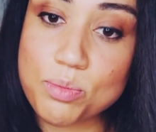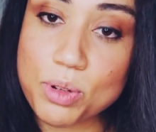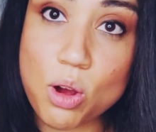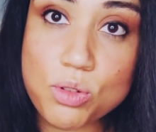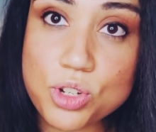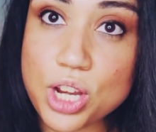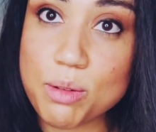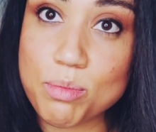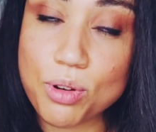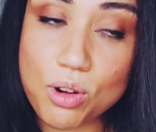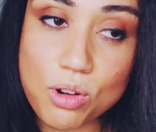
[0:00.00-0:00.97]
group
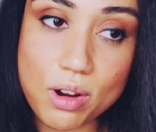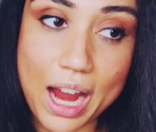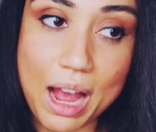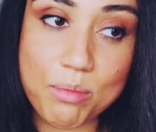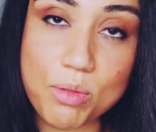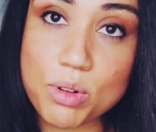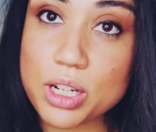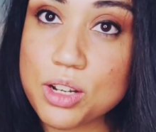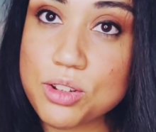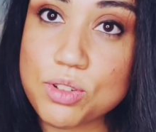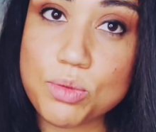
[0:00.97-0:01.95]
coaching program, what we're
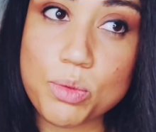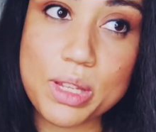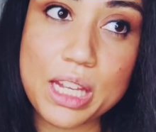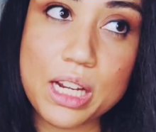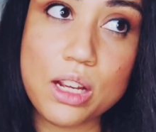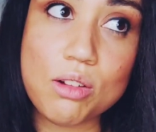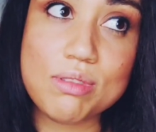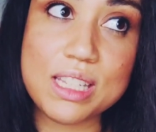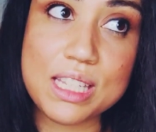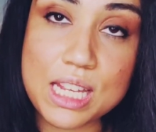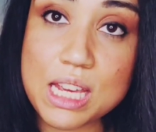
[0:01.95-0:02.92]
going to do is we're really going to go
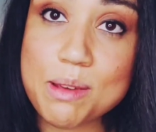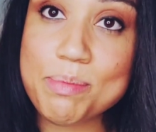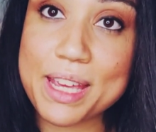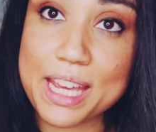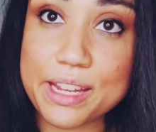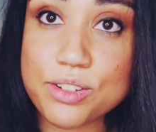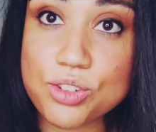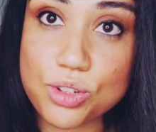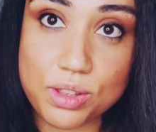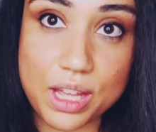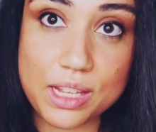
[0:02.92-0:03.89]
deep
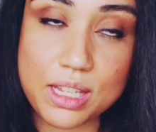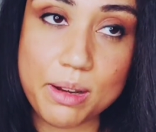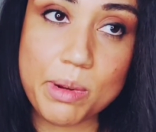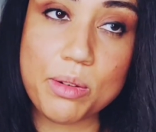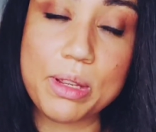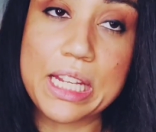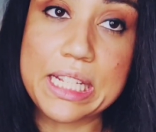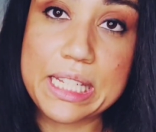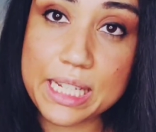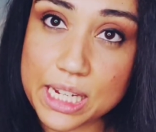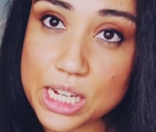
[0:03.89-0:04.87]
into this, and we're going to
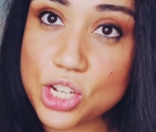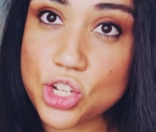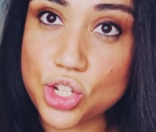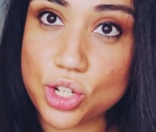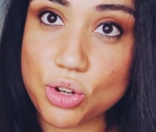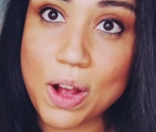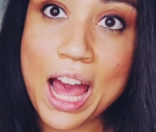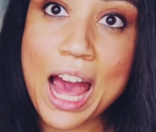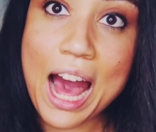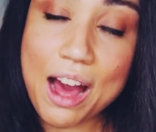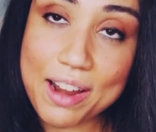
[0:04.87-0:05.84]
really teach you
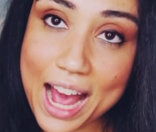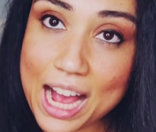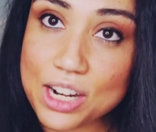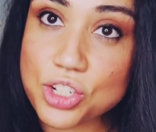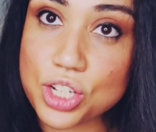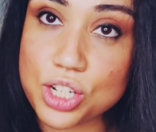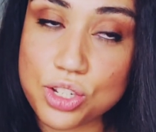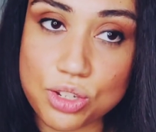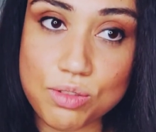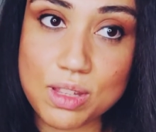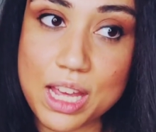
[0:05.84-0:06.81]
how to actually
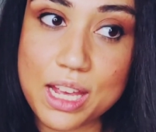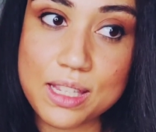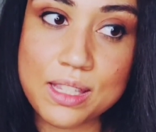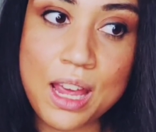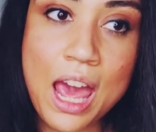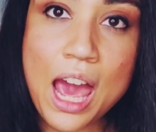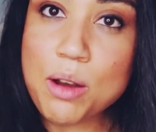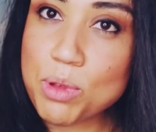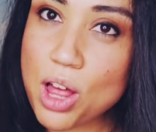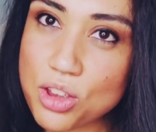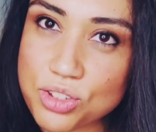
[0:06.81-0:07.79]
do this.
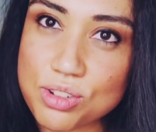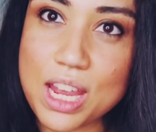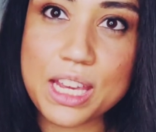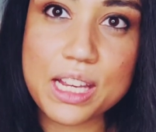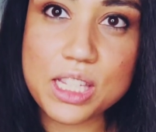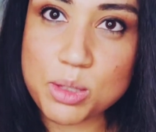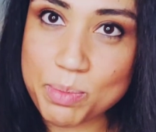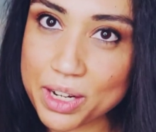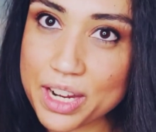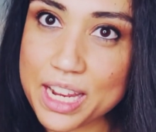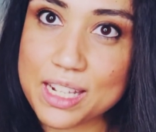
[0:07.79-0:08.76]
And we'll also take
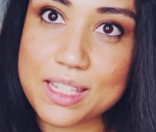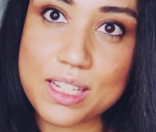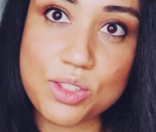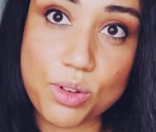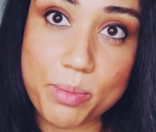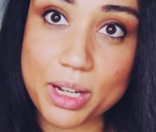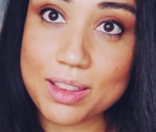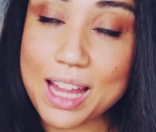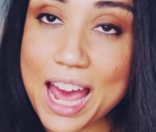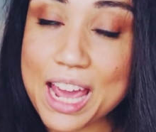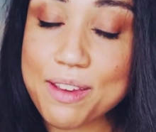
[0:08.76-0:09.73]
experiences from your
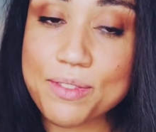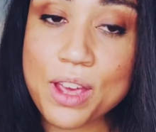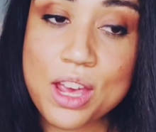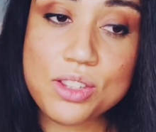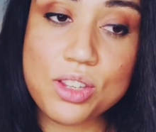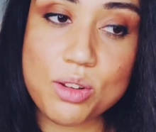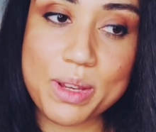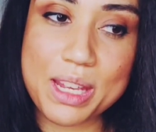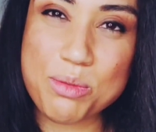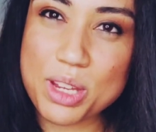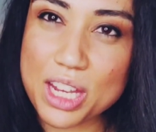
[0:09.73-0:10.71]
life so that we
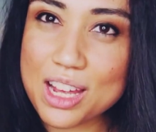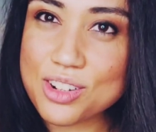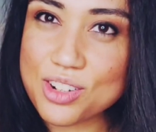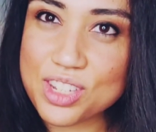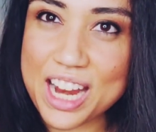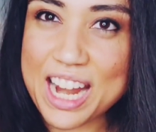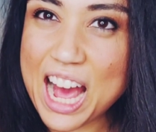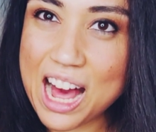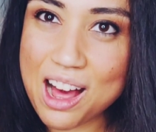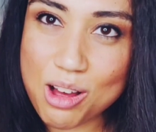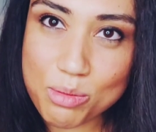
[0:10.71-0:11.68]
can really understand
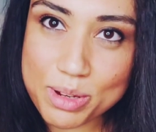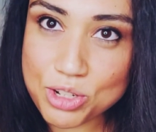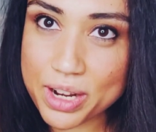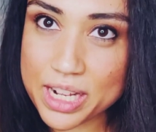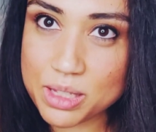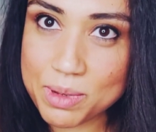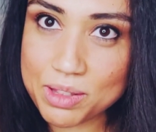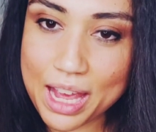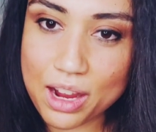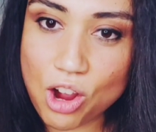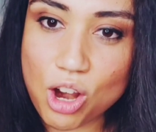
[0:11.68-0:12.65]
how we
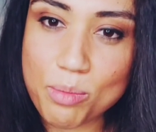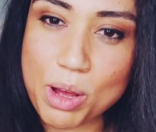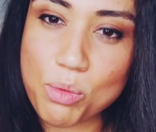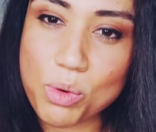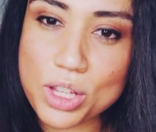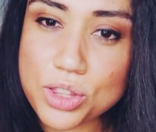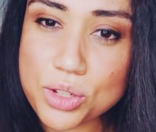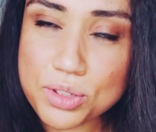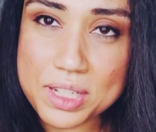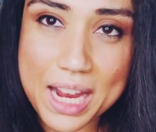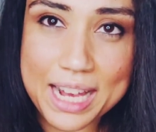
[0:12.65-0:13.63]
transmute that karma, what
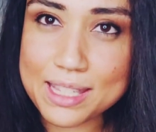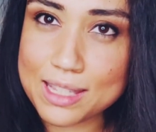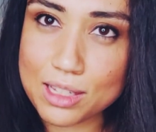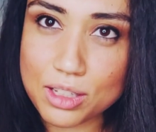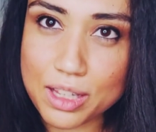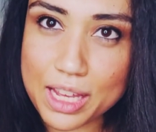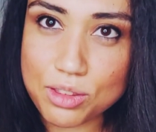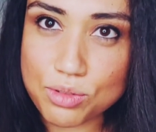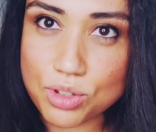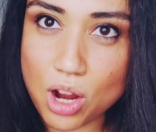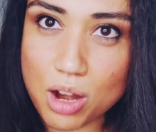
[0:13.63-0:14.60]
those tests look
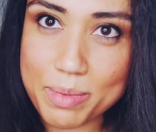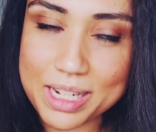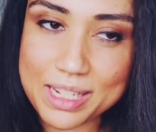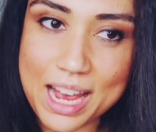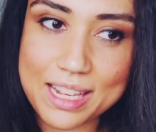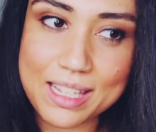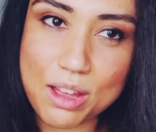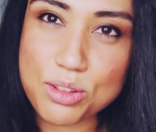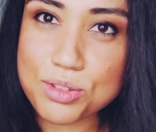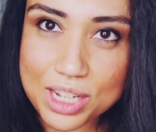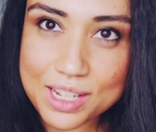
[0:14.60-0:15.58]
like, those karmic tests,
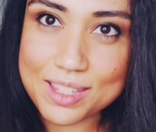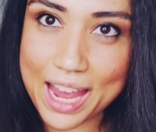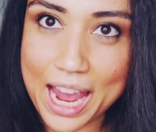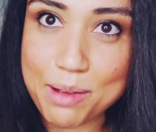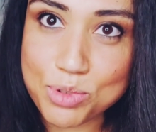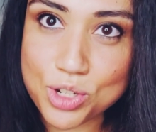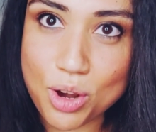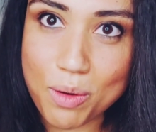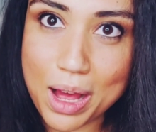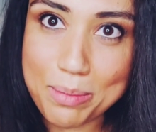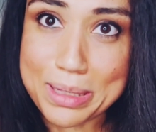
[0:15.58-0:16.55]
how those exams
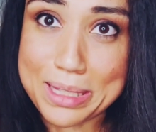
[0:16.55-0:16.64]
show